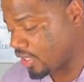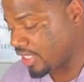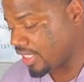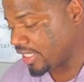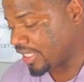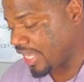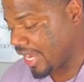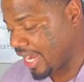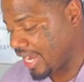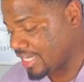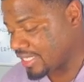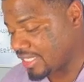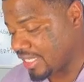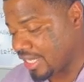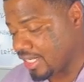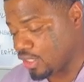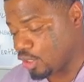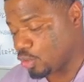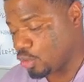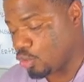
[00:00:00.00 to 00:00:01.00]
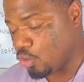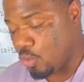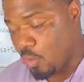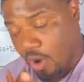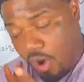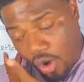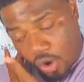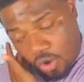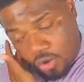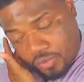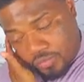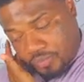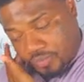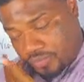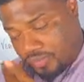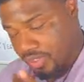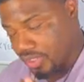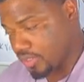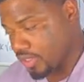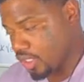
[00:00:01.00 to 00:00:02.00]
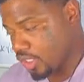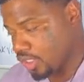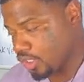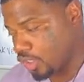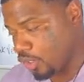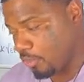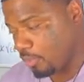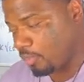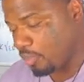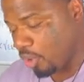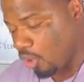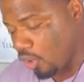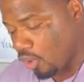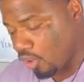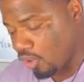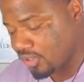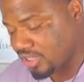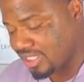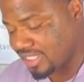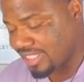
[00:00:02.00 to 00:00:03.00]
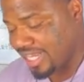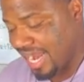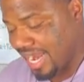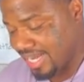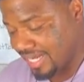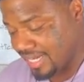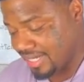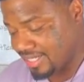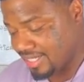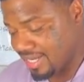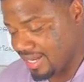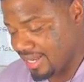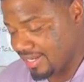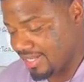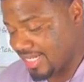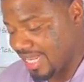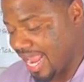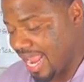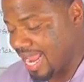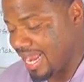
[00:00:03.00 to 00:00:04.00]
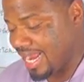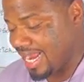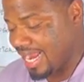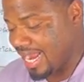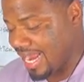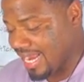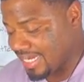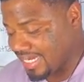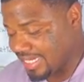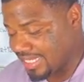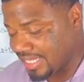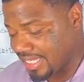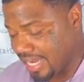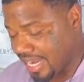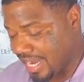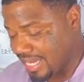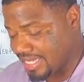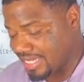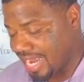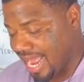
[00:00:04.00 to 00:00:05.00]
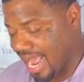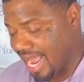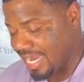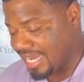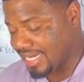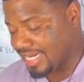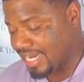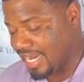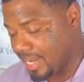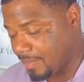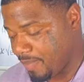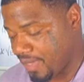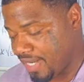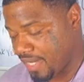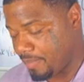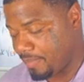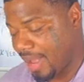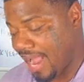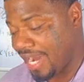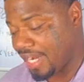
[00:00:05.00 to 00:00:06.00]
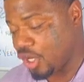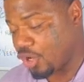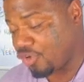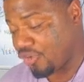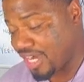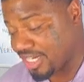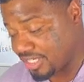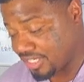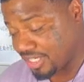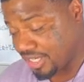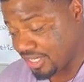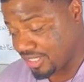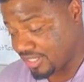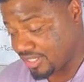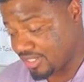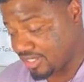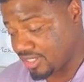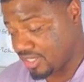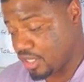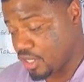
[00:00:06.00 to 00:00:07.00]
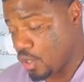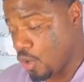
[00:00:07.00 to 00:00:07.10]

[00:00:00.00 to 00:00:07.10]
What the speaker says: lands in the New World. The bull stated that any land not inhabited by Christians